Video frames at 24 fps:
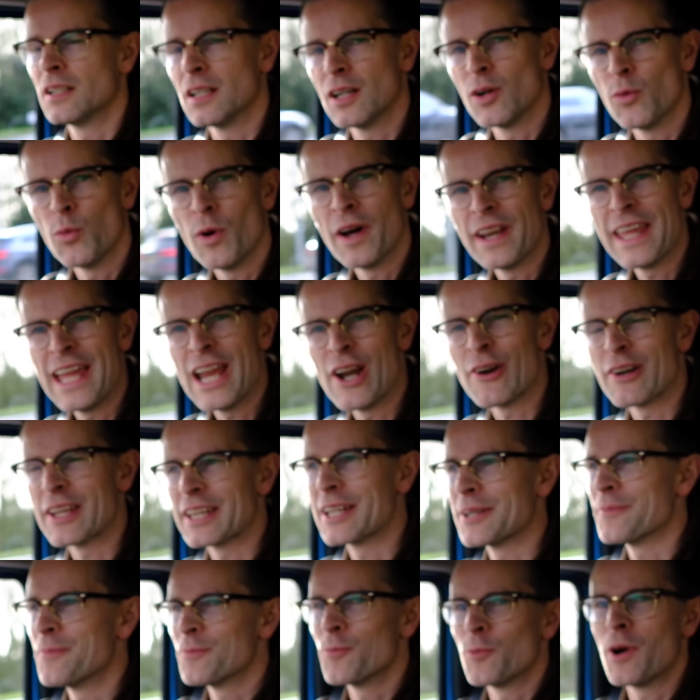One
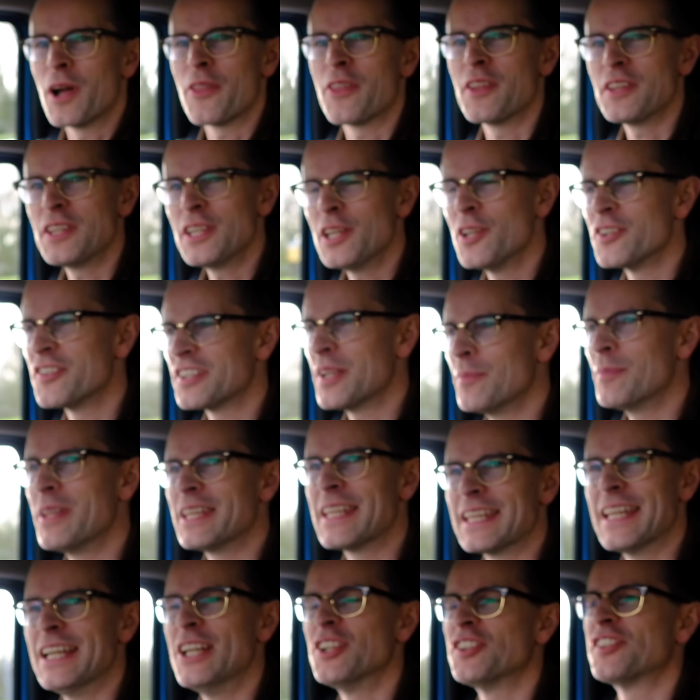area where the new
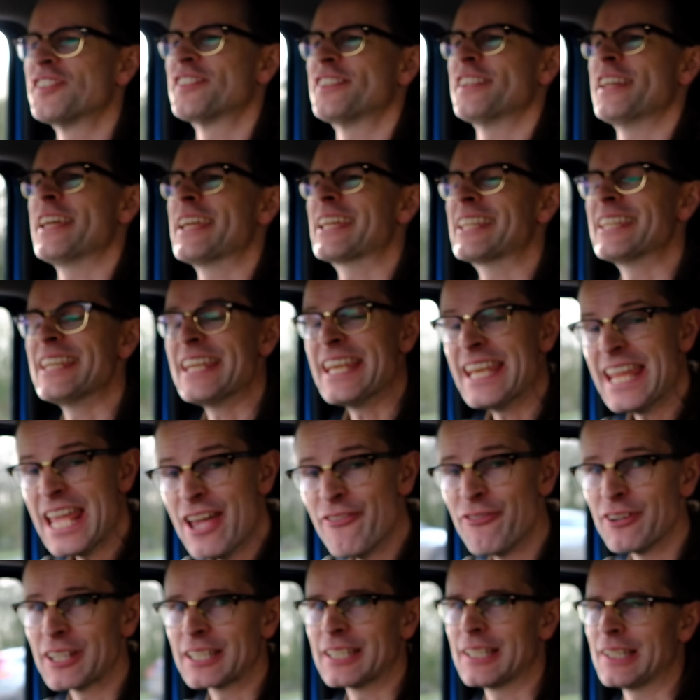Jimny is
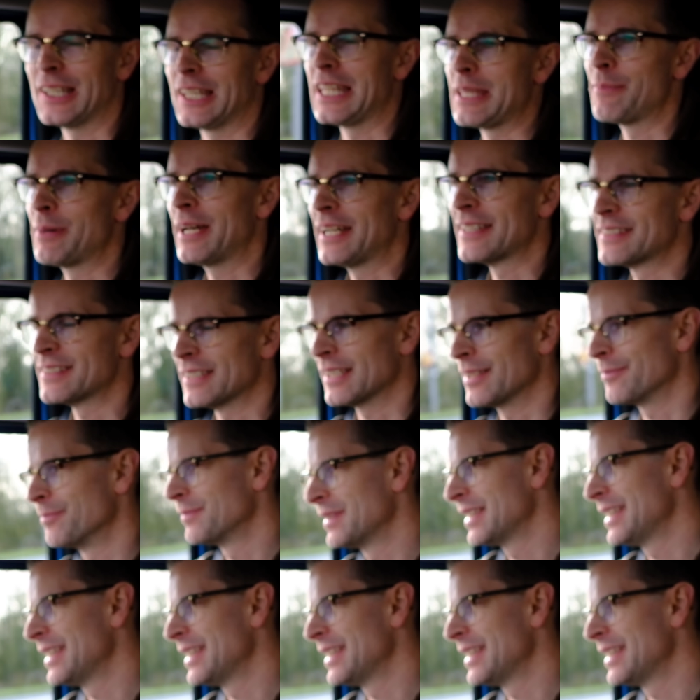significantly better